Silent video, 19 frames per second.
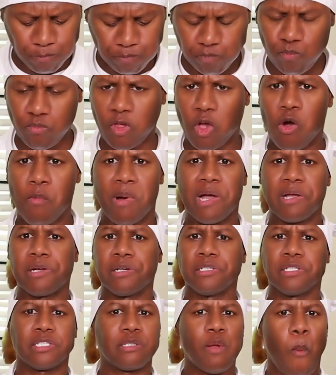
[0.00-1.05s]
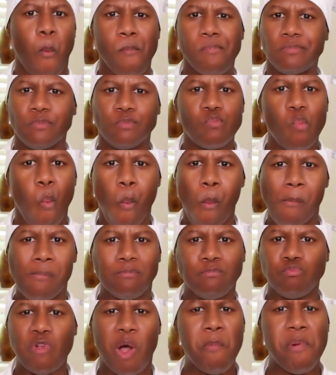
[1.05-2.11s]
Oh my goodness.
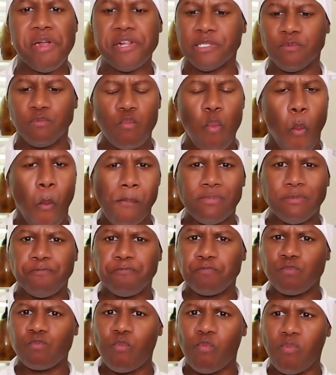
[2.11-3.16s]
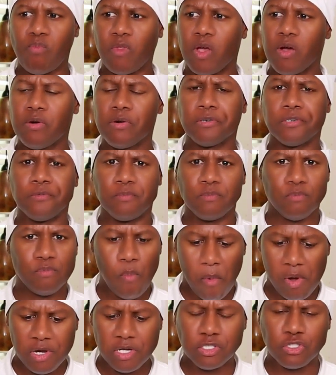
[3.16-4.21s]
I mean, oh,
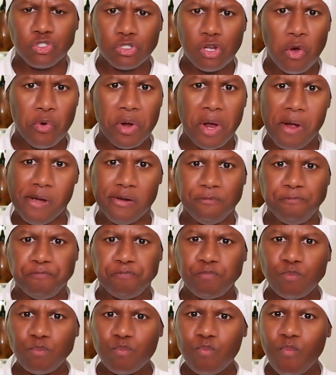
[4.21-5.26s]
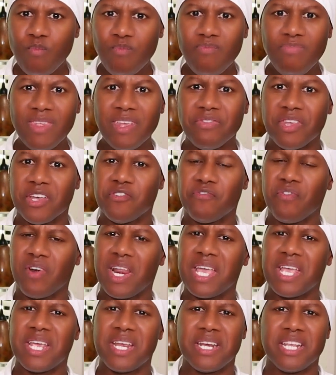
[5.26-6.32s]
it is so good. The
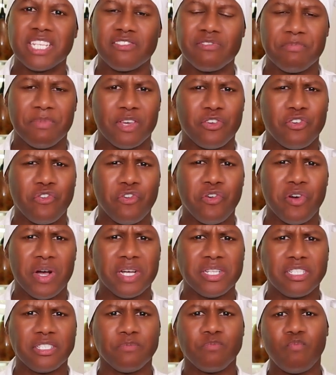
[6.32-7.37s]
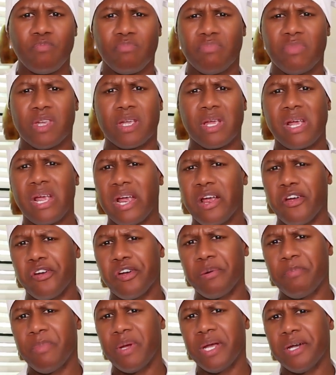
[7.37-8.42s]
flakiness from the crust, the
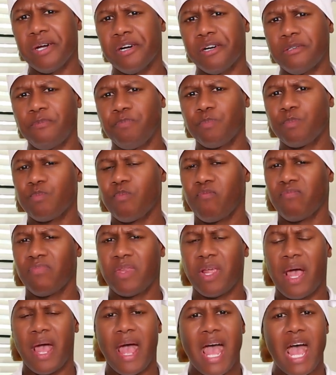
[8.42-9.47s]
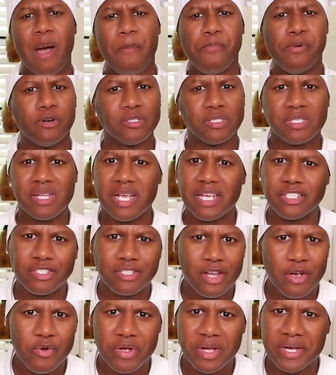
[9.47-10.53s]
caramel, the apples taste
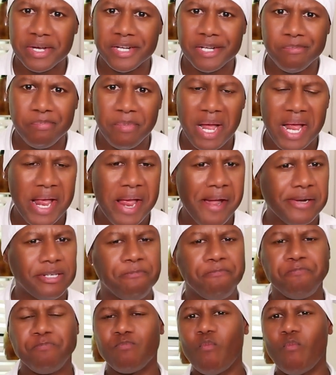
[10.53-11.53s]
so good, man.